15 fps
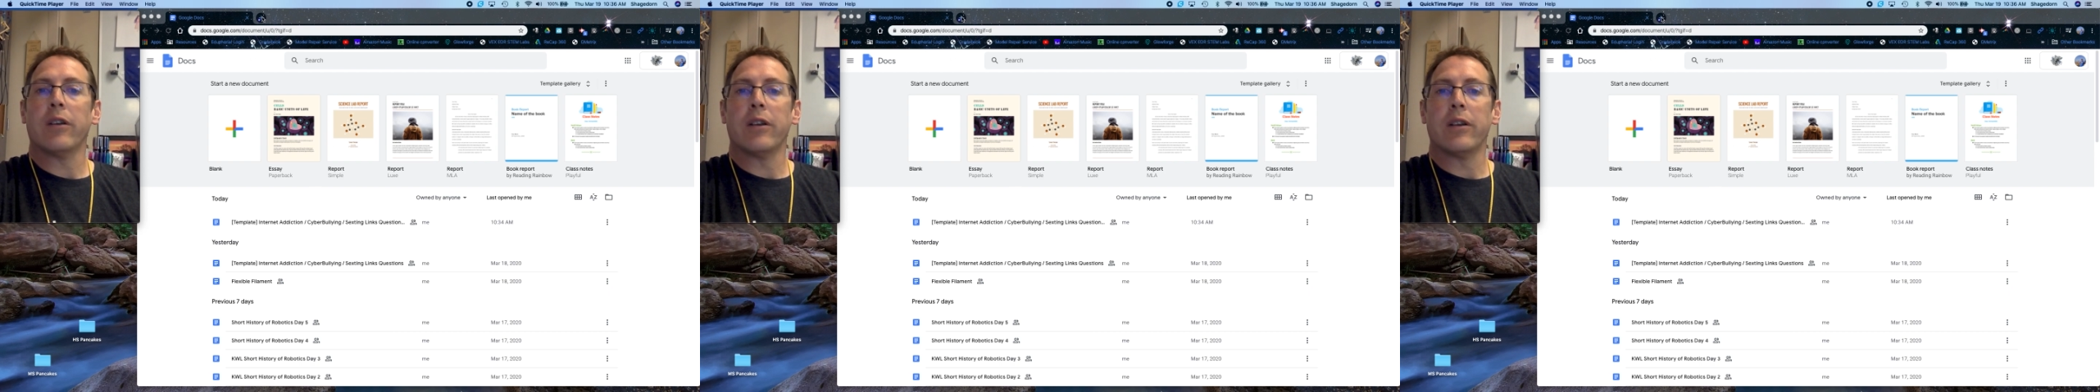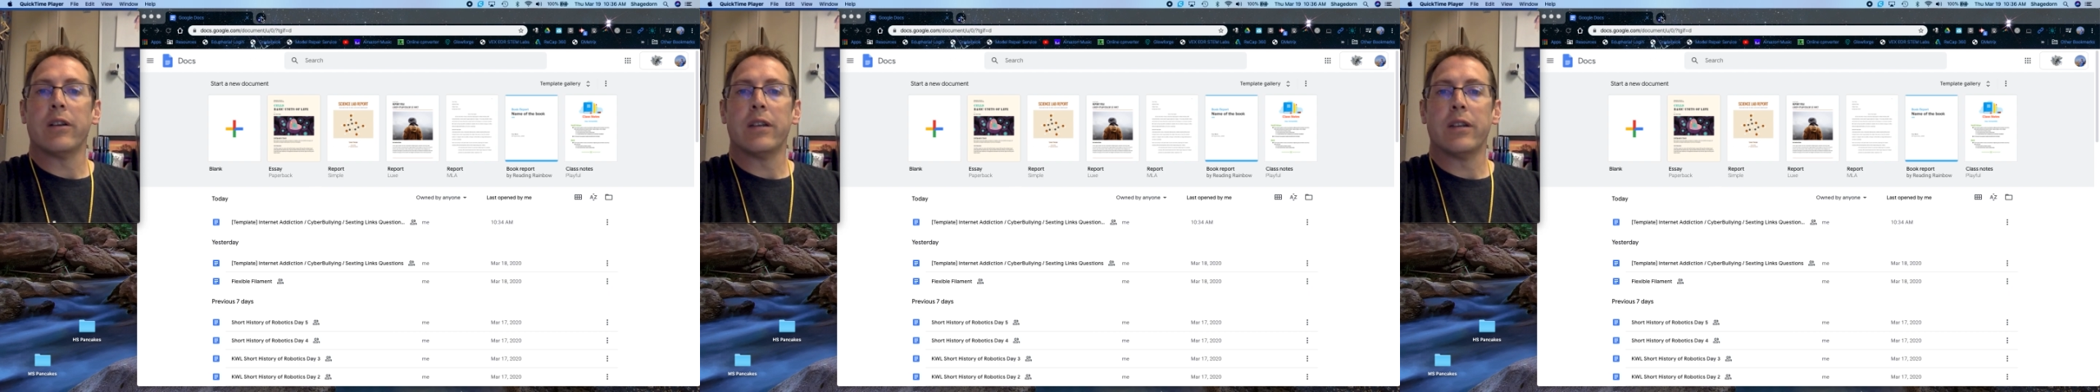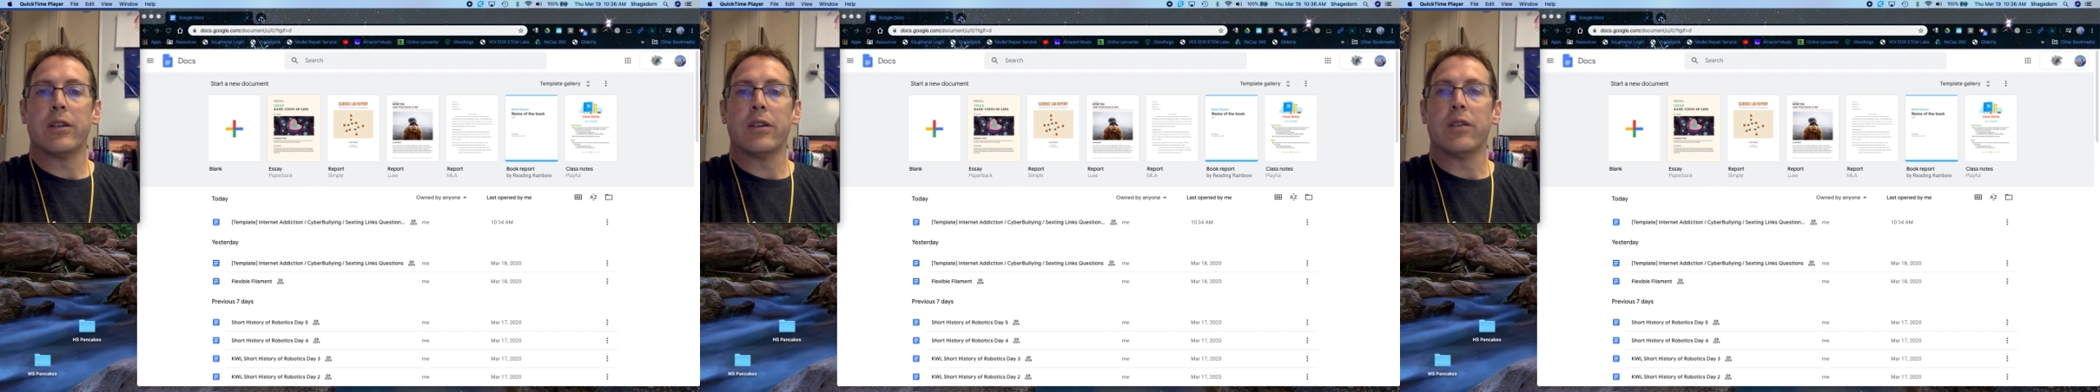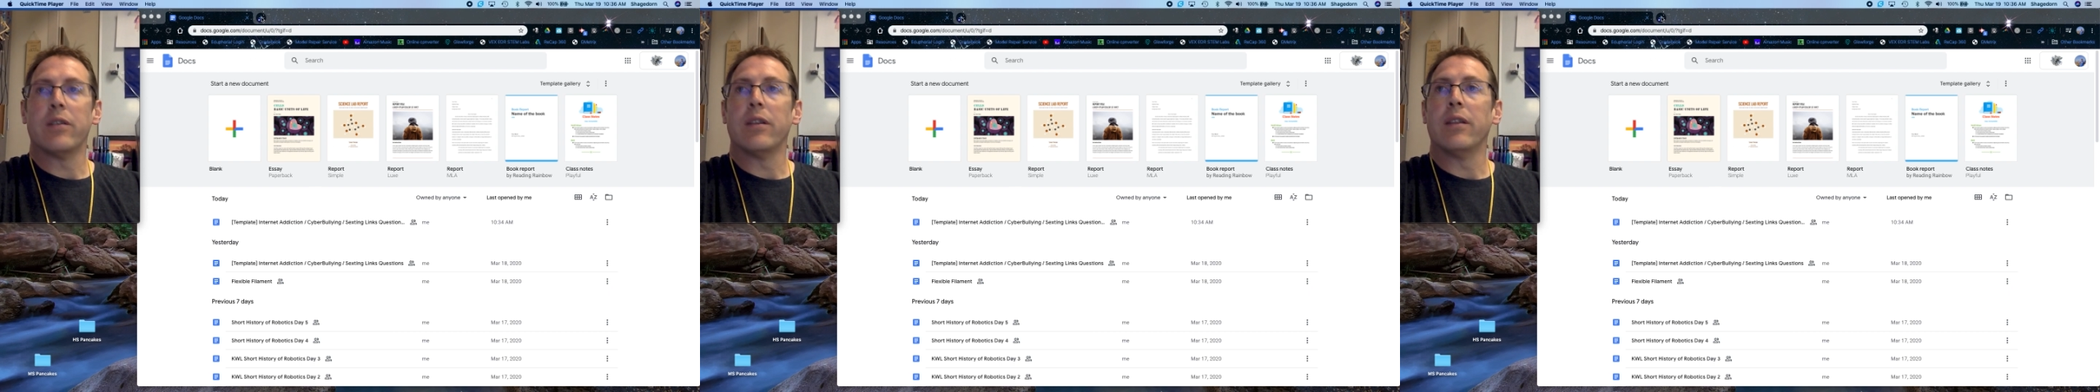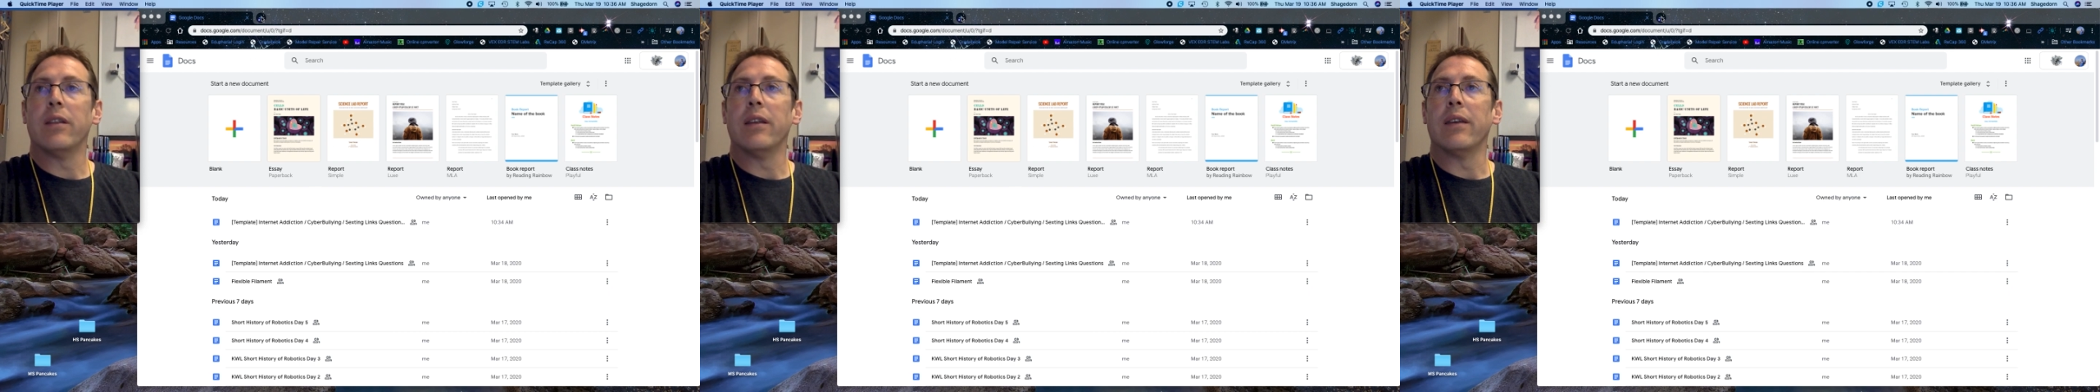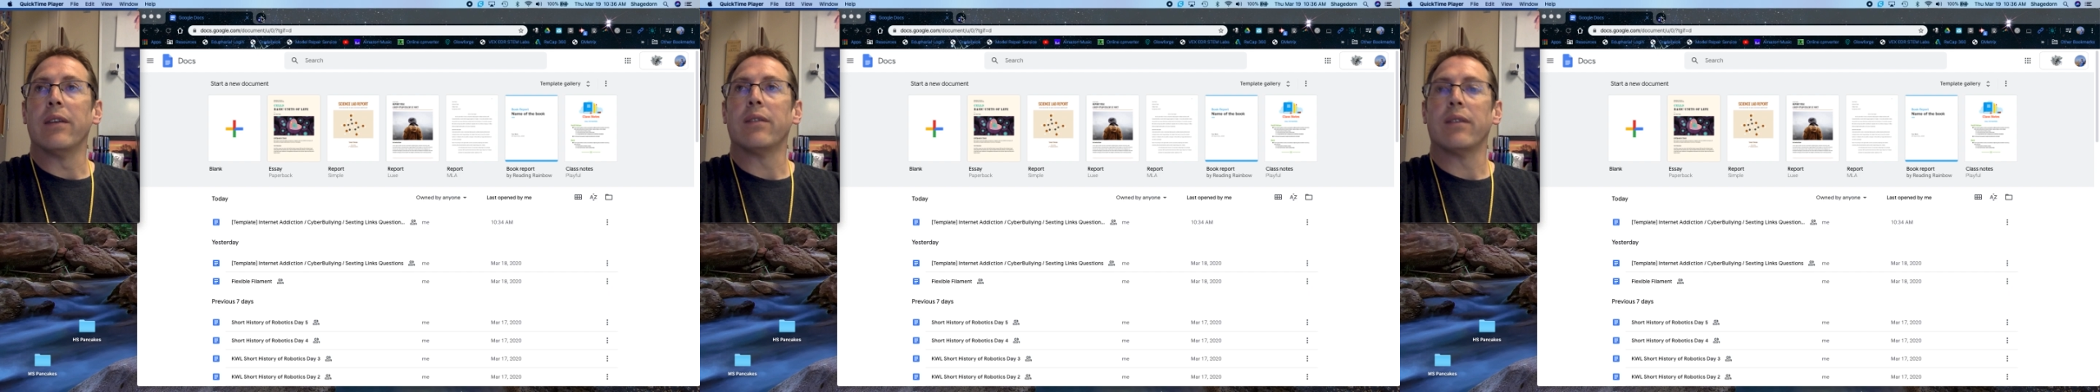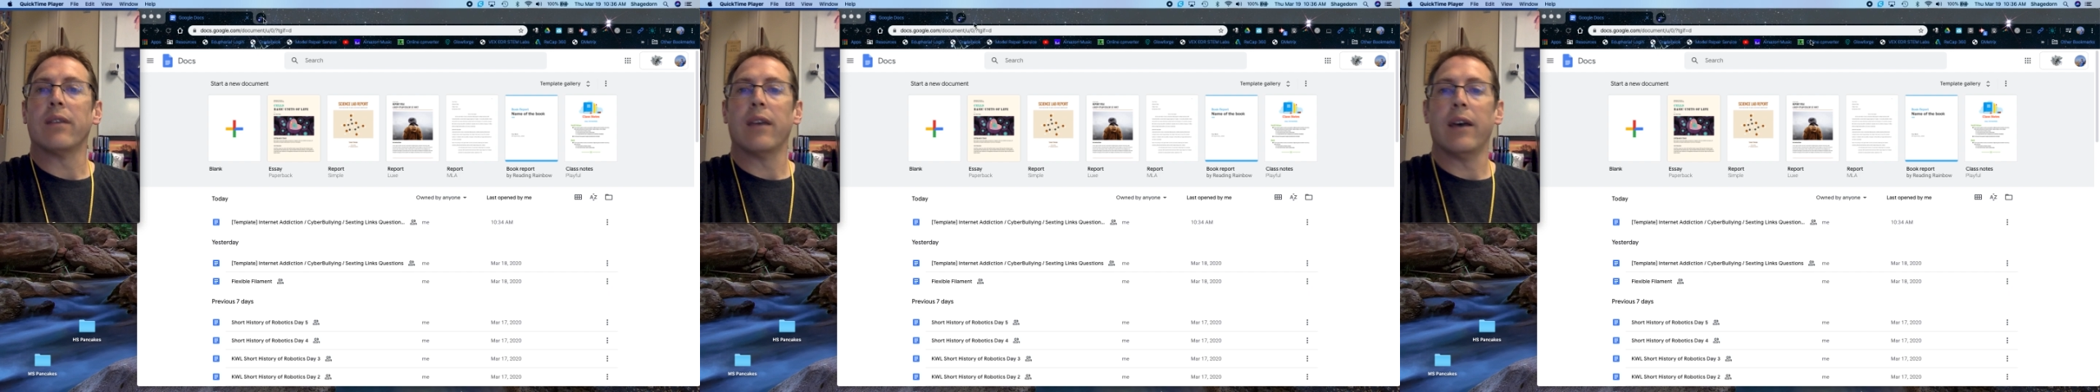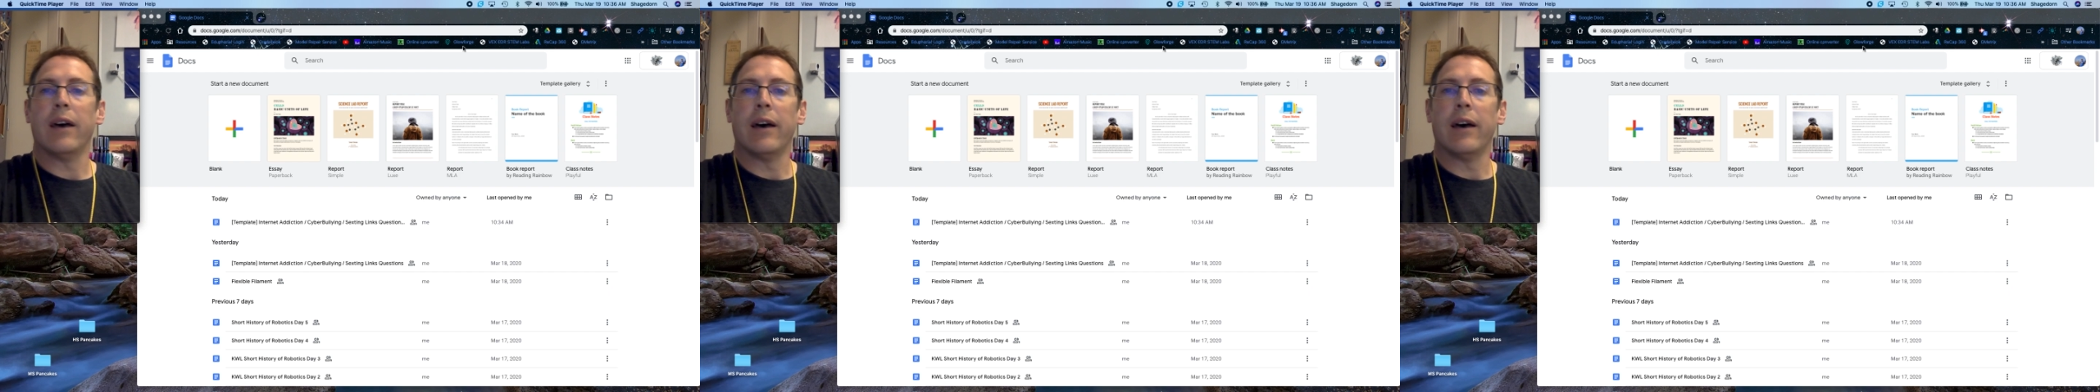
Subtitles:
your attention to this.